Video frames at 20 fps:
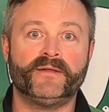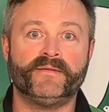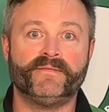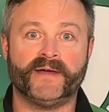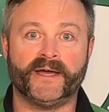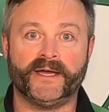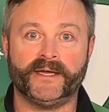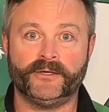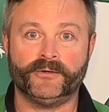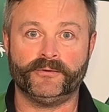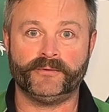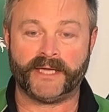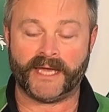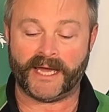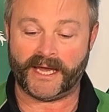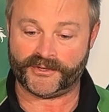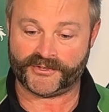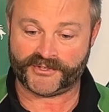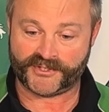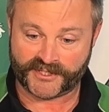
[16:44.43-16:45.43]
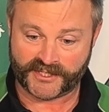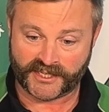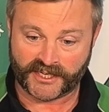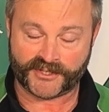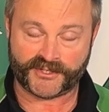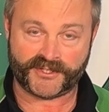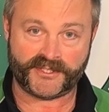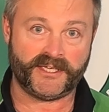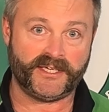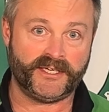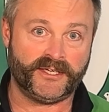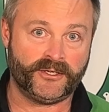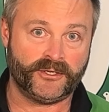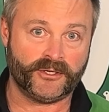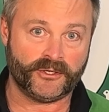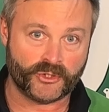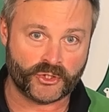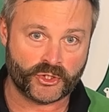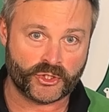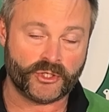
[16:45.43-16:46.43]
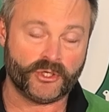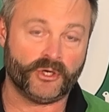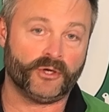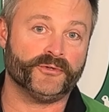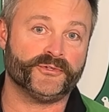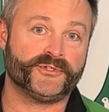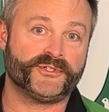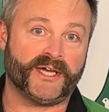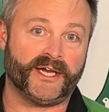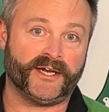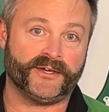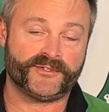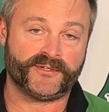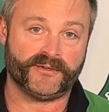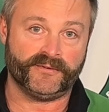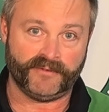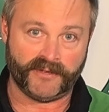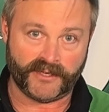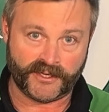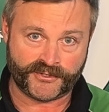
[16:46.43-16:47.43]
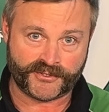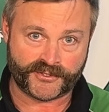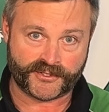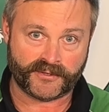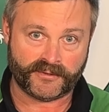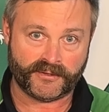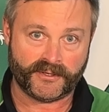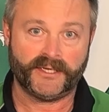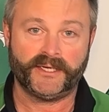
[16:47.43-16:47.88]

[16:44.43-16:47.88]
that you'll get 60 good shots out of this,